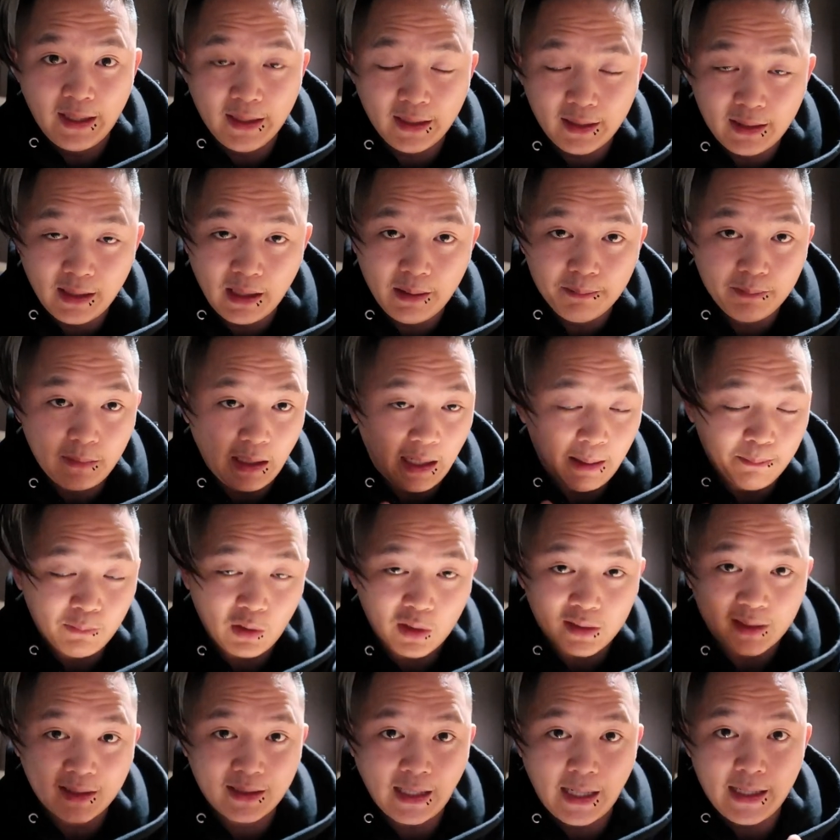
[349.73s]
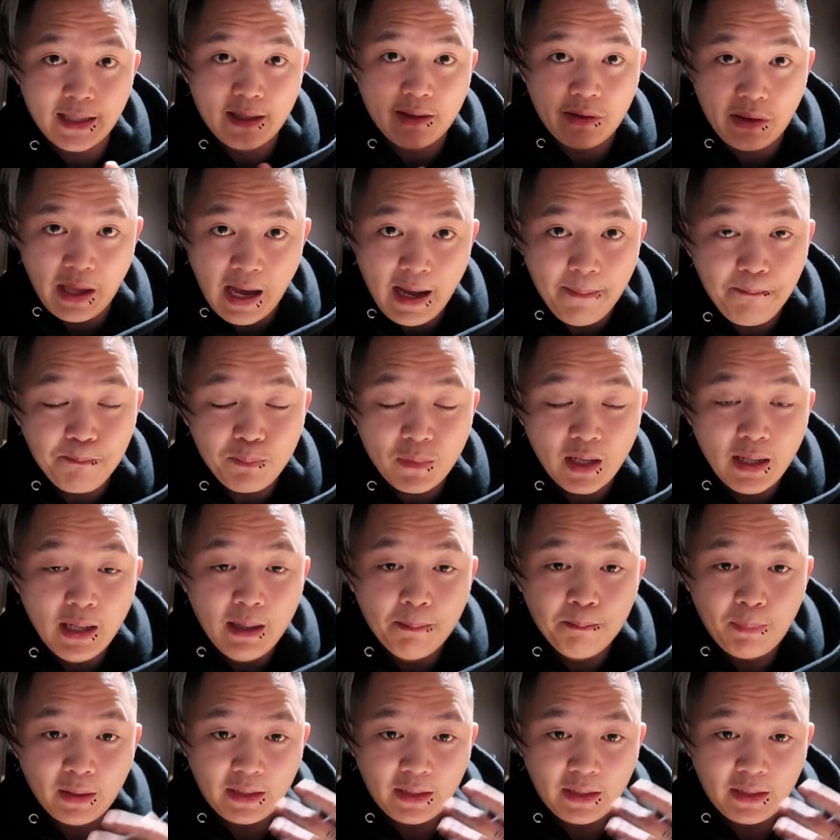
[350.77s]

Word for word: income. I'm not saying that.